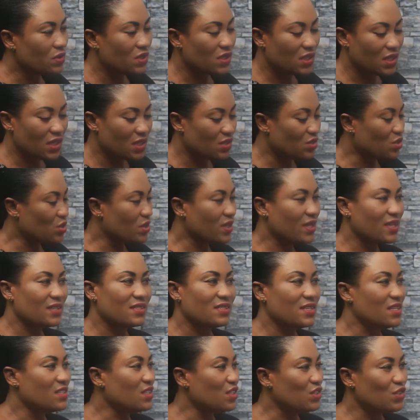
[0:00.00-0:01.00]
the
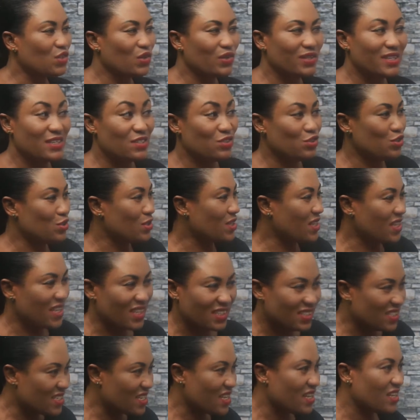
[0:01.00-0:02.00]
educated, the
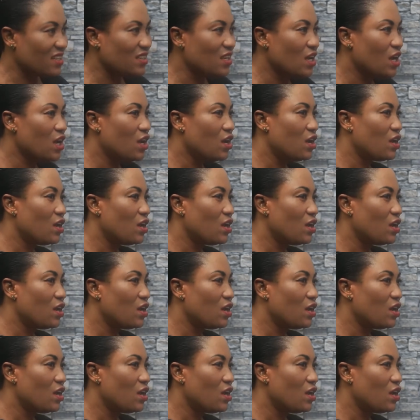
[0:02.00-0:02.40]
non-educated,